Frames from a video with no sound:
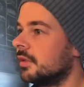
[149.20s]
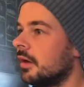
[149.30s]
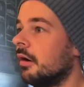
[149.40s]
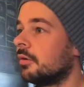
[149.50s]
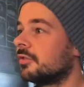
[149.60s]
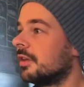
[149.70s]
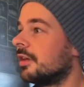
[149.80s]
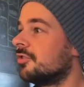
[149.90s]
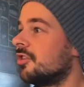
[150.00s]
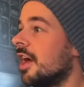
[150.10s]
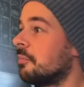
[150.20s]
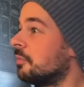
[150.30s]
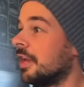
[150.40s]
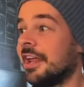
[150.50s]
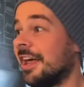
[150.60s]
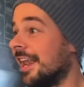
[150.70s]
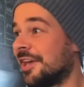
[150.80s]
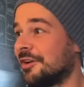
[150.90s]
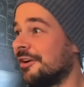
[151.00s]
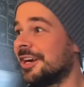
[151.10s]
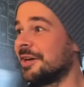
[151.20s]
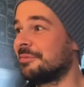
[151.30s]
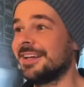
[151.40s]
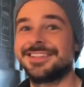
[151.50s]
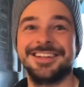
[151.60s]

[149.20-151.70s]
Oh, I was thinking jam, but I like your idea better.